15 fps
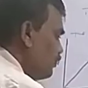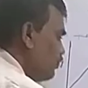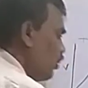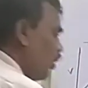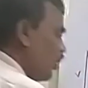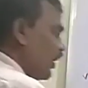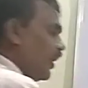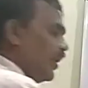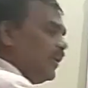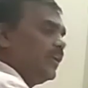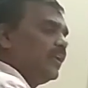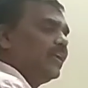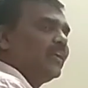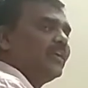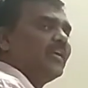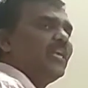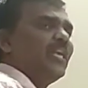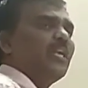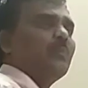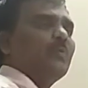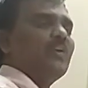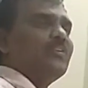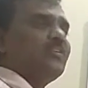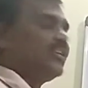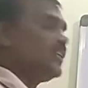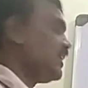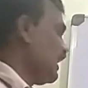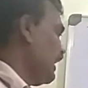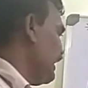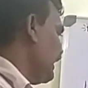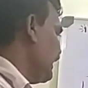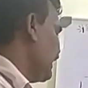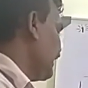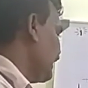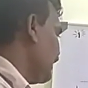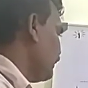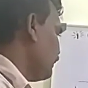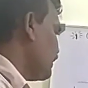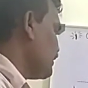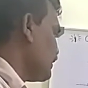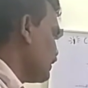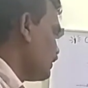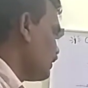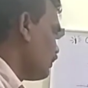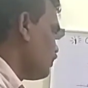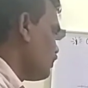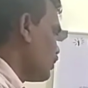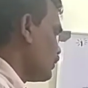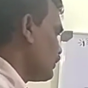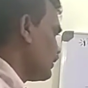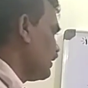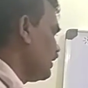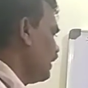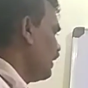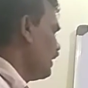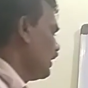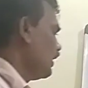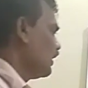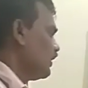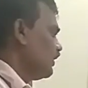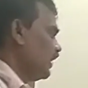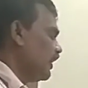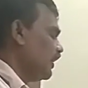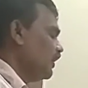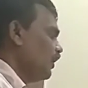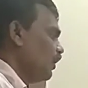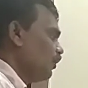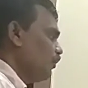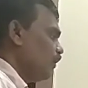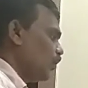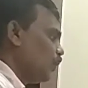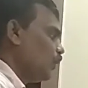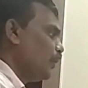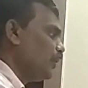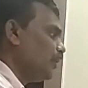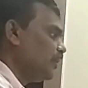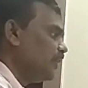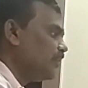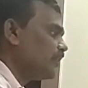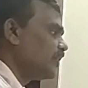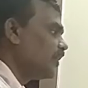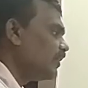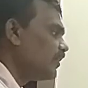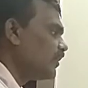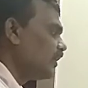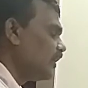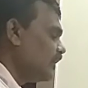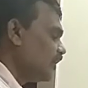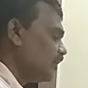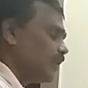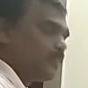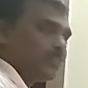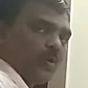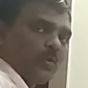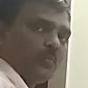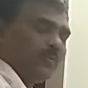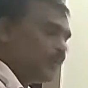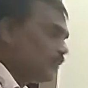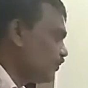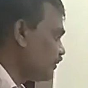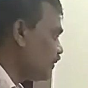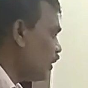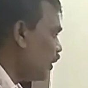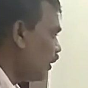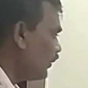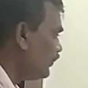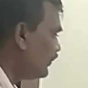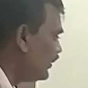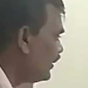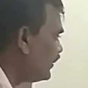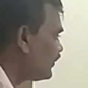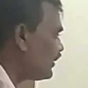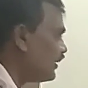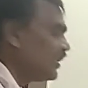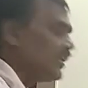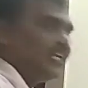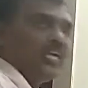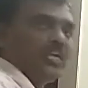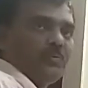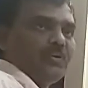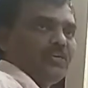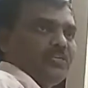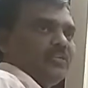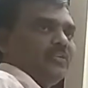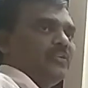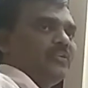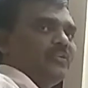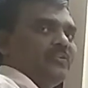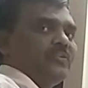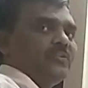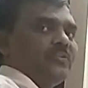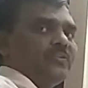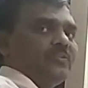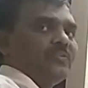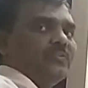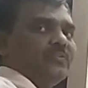important equations, linear equations of motion. Then we are going to discuss the problems on these equations.